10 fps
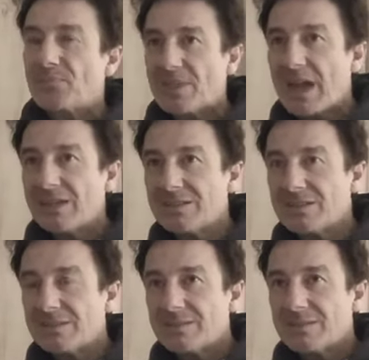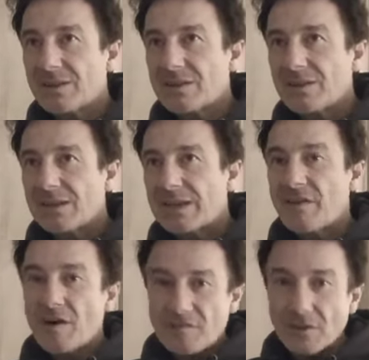And if
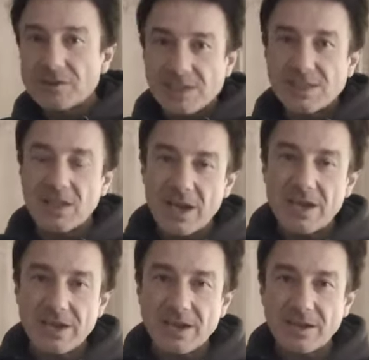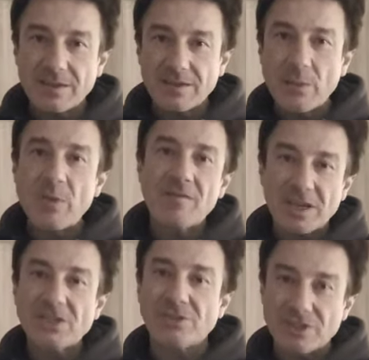our fault is lying, then we
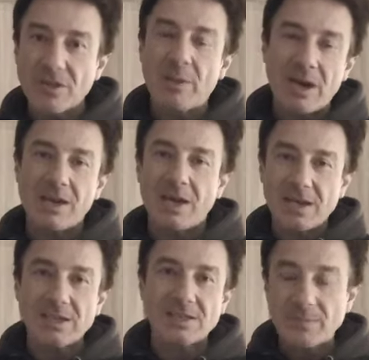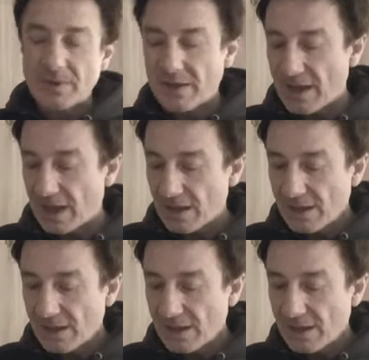flatter each other by lying. It's something like that.